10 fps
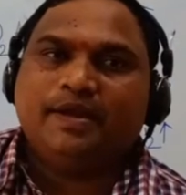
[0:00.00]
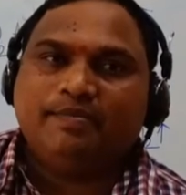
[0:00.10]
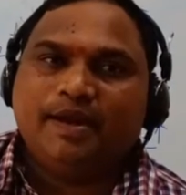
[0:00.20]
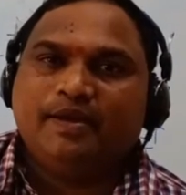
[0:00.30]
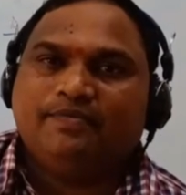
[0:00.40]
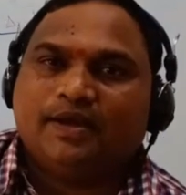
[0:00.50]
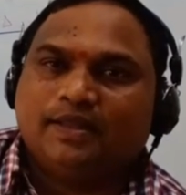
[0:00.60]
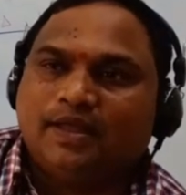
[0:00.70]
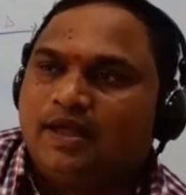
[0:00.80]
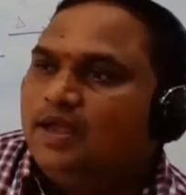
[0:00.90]
remain for
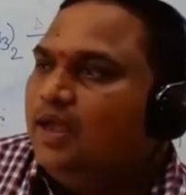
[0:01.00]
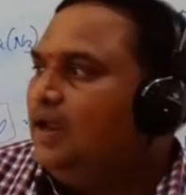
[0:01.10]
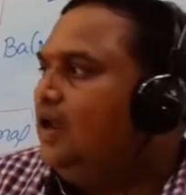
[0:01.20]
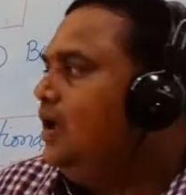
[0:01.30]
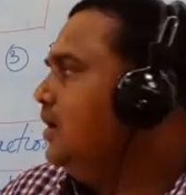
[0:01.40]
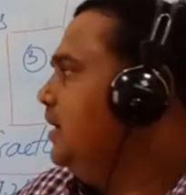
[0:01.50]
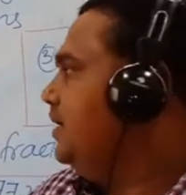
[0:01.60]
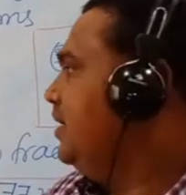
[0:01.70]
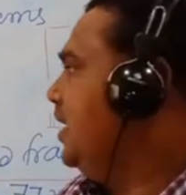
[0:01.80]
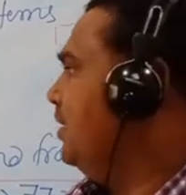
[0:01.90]
the longer
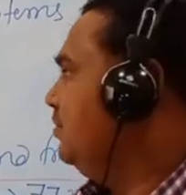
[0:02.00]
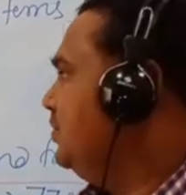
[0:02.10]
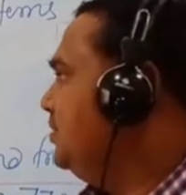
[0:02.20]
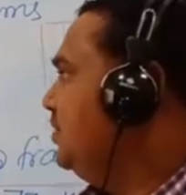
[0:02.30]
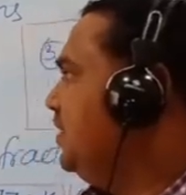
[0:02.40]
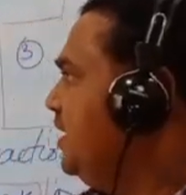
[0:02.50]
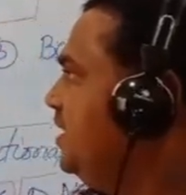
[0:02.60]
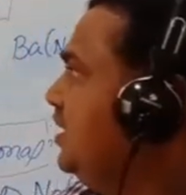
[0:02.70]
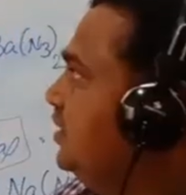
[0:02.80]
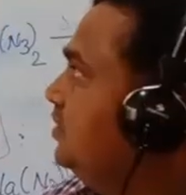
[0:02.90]
times. Okay,
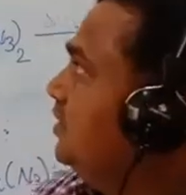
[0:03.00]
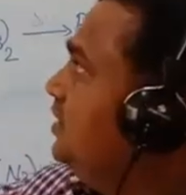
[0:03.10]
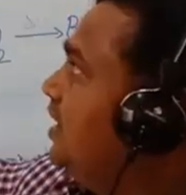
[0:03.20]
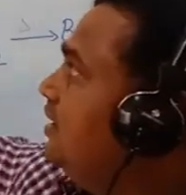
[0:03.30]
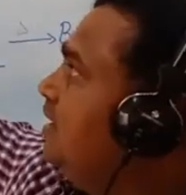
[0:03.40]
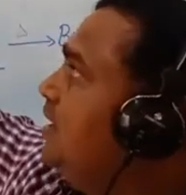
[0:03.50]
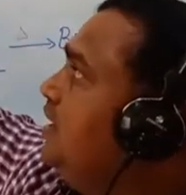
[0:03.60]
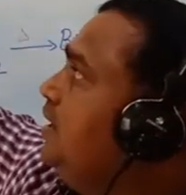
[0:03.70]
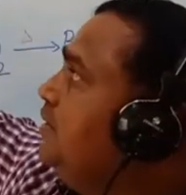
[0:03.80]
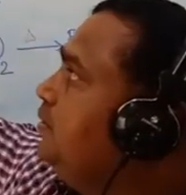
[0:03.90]
so these are
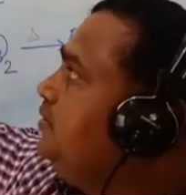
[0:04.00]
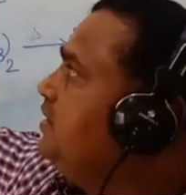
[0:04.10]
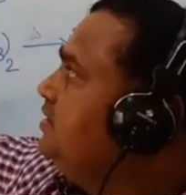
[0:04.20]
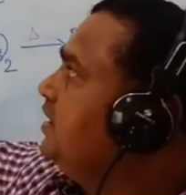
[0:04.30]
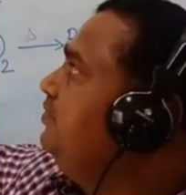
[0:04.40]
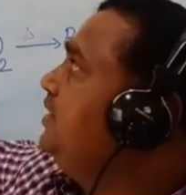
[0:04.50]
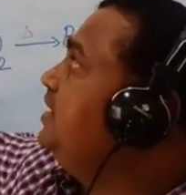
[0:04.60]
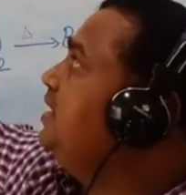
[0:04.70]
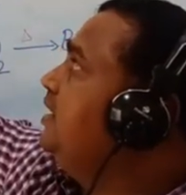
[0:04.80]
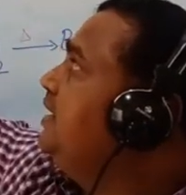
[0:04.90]
the uses of
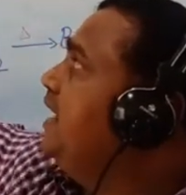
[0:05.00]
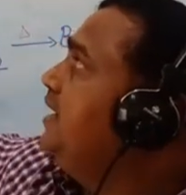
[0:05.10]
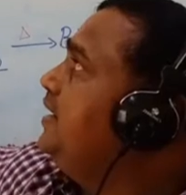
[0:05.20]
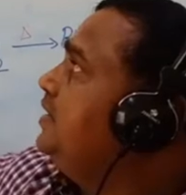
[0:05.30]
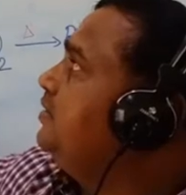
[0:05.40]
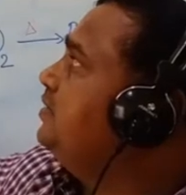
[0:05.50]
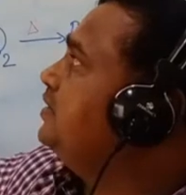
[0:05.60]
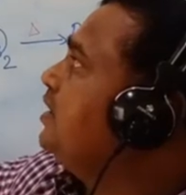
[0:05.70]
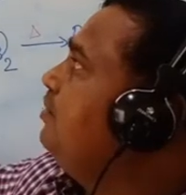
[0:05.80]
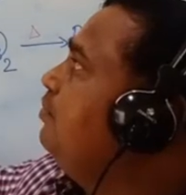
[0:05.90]
the dinitrogen
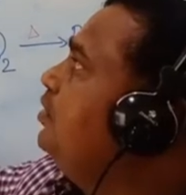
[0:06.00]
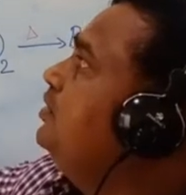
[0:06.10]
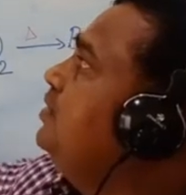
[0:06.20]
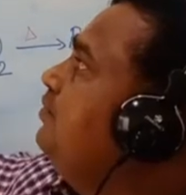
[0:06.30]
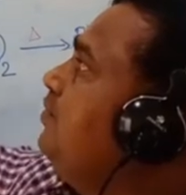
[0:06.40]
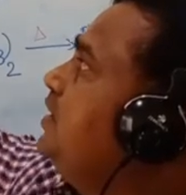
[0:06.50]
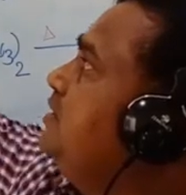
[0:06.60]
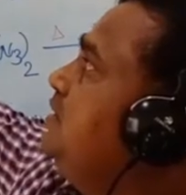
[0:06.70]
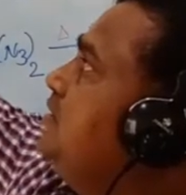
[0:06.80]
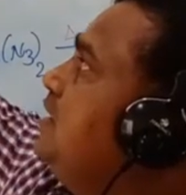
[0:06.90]
compound. First
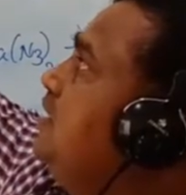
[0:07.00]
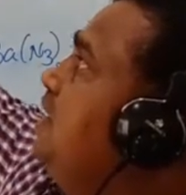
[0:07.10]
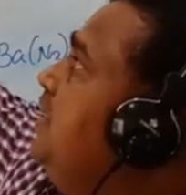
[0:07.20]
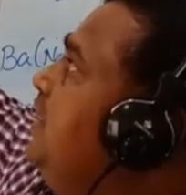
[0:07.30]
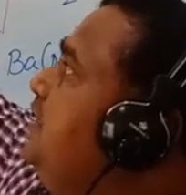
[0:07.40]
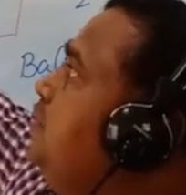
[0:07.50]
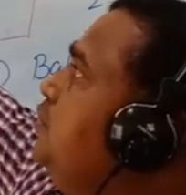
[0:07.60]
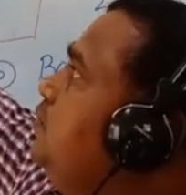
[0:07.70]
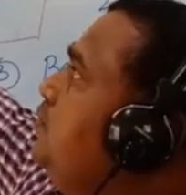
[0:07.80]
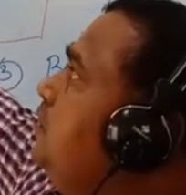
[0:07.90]
is it is
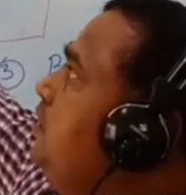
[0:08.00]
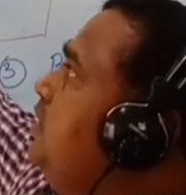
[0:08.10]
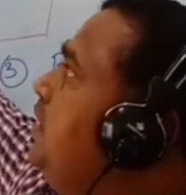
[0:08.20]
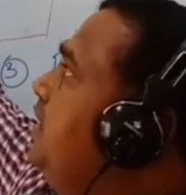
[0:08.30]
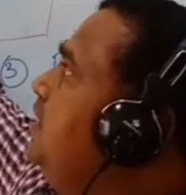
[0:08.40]
useful in